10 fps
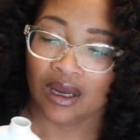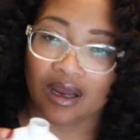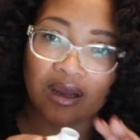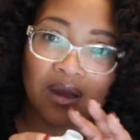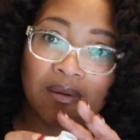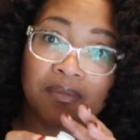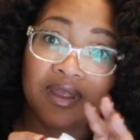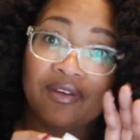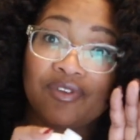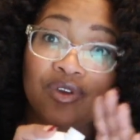um,
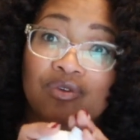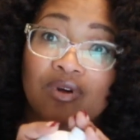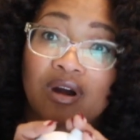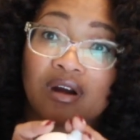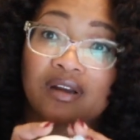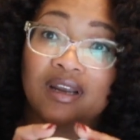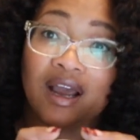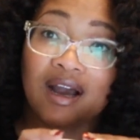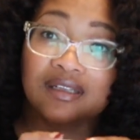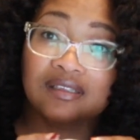if you are
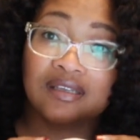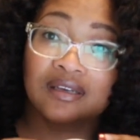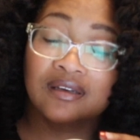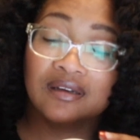not